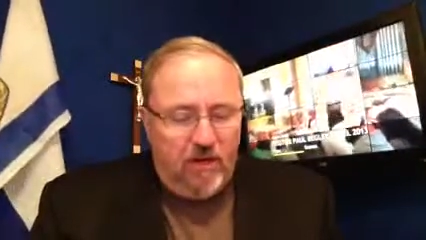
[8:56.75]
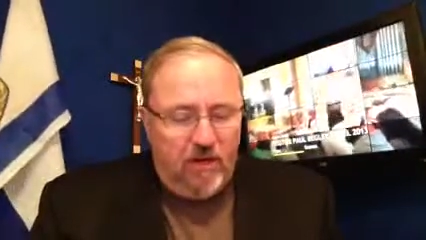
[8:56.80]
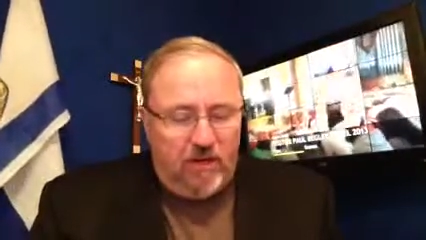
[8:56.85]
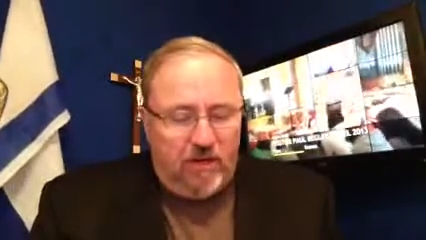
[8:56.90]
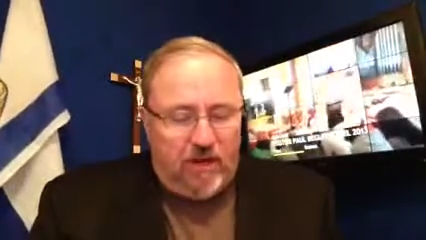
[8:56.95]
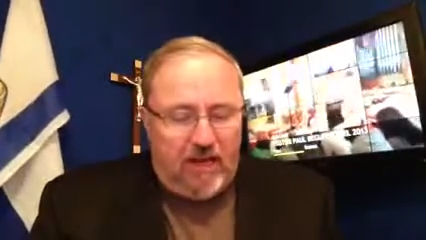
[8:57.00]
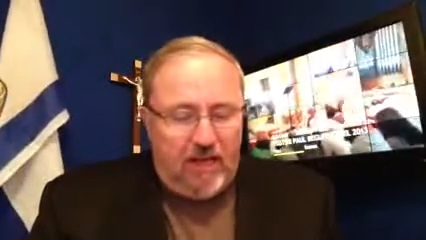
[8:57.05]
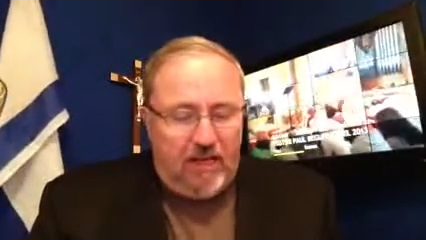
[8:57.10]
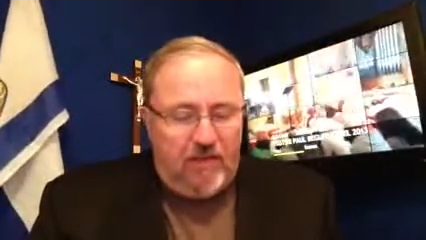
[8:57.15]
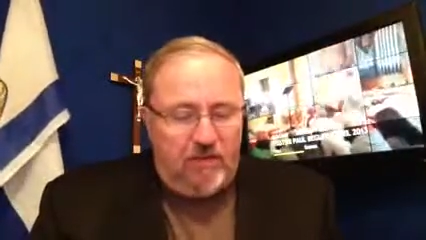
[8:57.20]

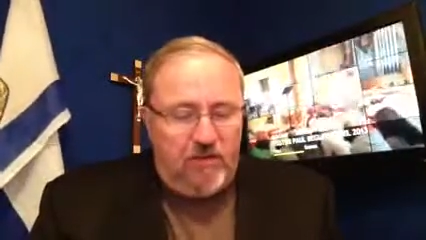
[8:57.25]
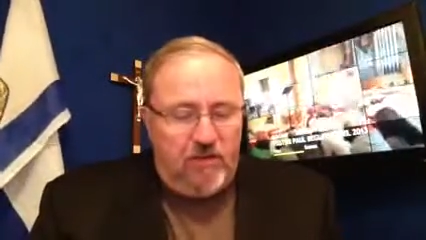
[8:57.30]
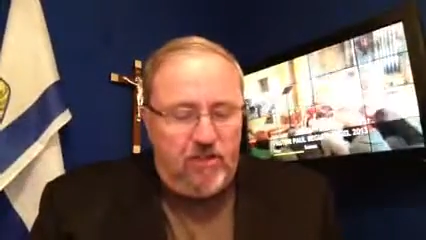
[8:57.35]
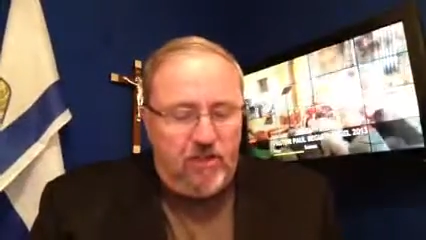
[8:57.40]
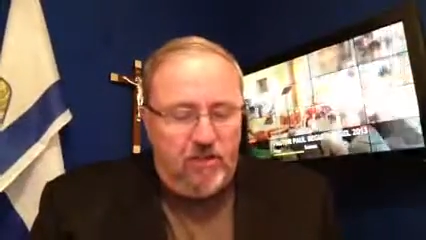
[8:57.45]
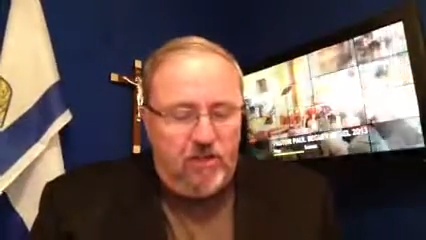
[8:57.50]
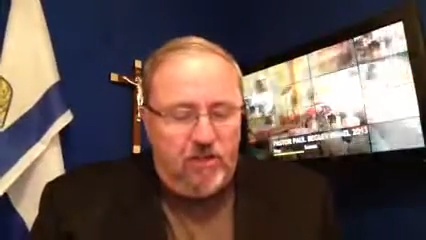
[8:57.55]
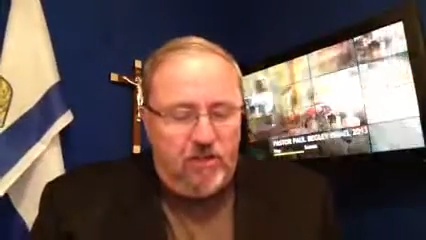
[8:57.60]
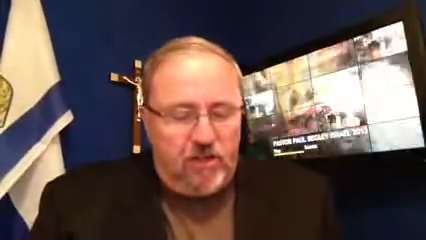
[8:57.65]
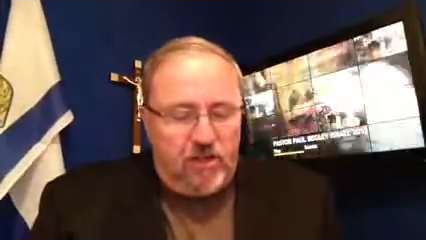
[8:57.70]
The land of
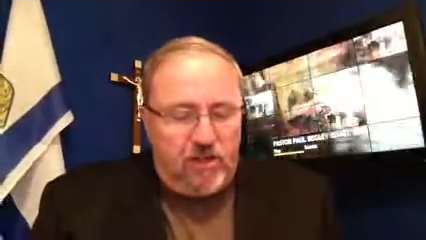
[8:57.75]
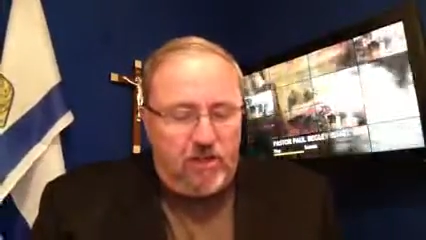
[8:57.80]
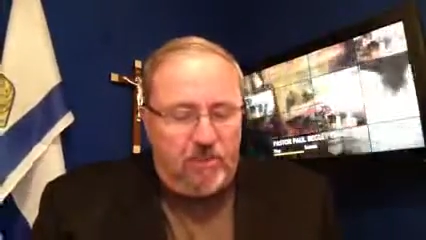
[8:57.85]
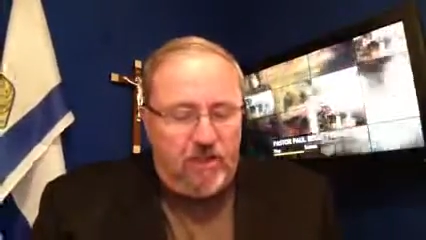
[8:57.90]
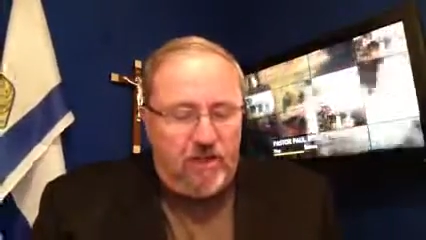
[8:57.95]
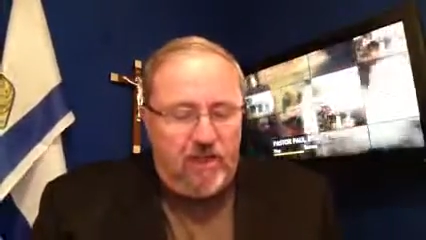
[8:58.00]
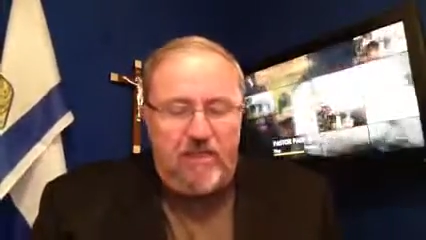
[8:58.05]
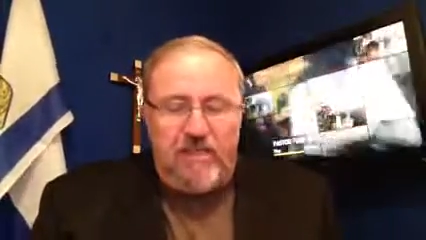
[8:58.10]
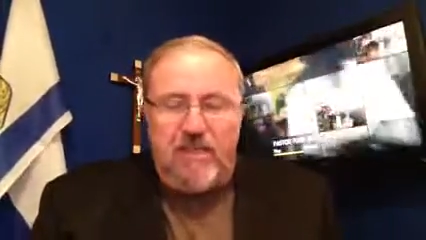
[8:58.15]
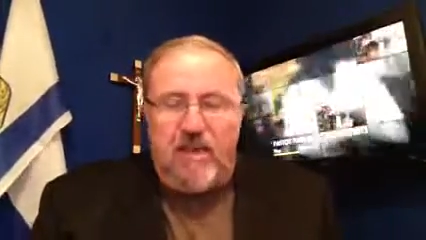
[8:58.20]
Judah shall
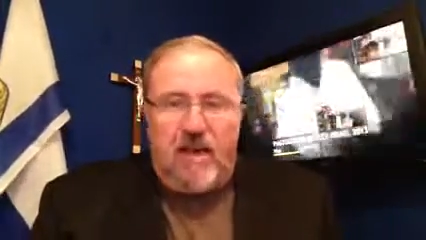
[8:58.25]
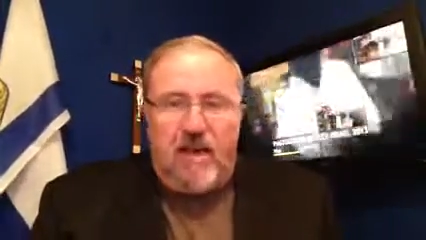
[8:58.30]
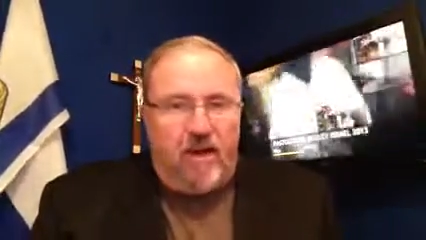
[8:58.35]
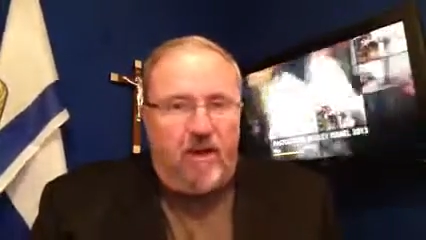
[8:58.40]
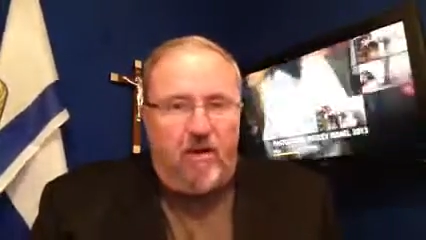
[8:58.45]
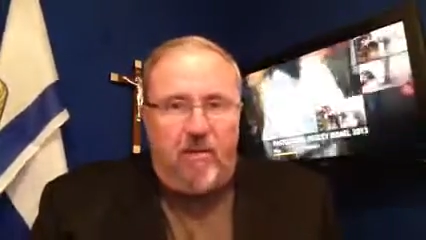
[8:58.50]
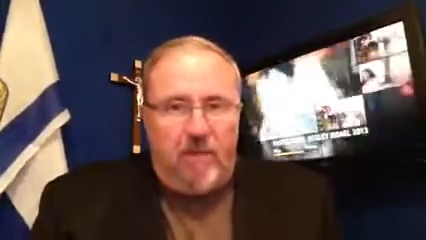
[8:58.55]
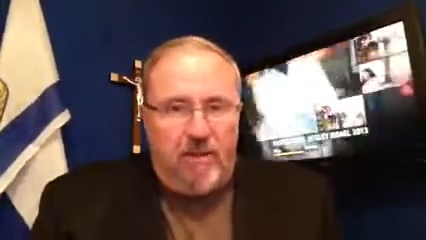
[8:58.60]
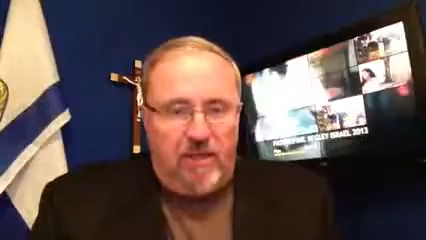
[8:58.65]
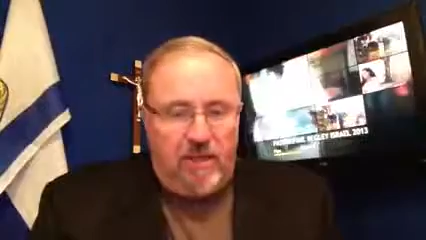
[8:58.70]
be in
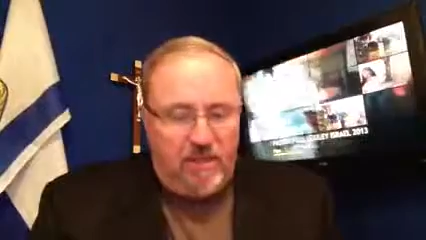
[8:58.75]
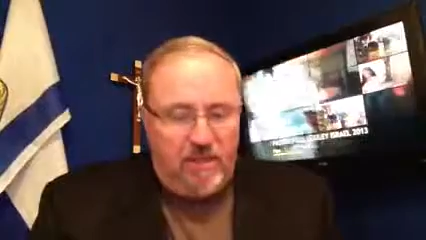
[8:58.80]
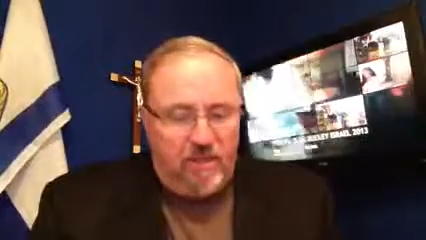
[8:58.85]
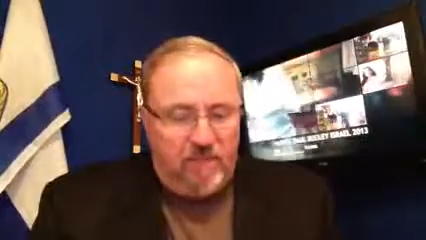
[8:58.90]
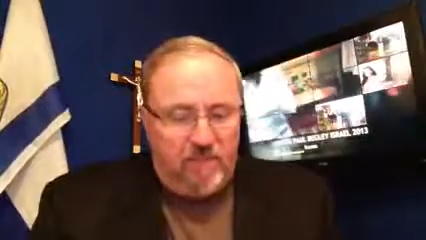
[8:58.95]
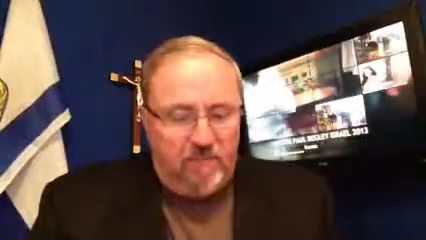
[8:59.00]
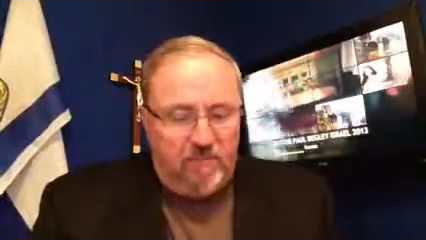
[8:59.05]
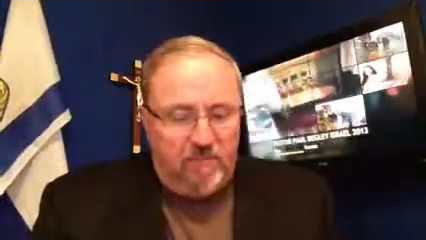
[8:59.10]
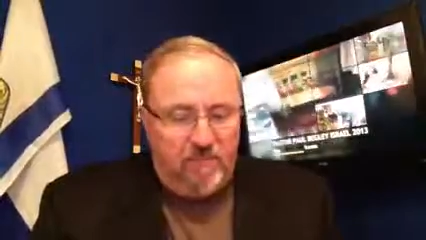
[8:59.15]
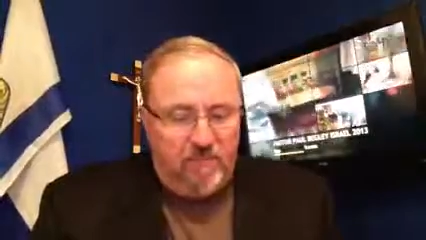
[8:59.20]
terror with
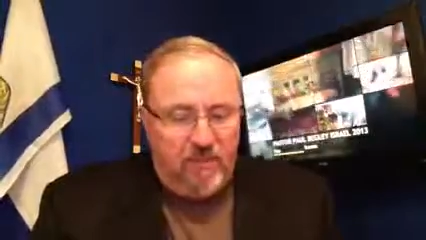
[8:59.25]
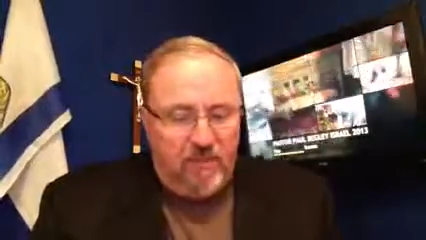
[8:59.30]
Egypt.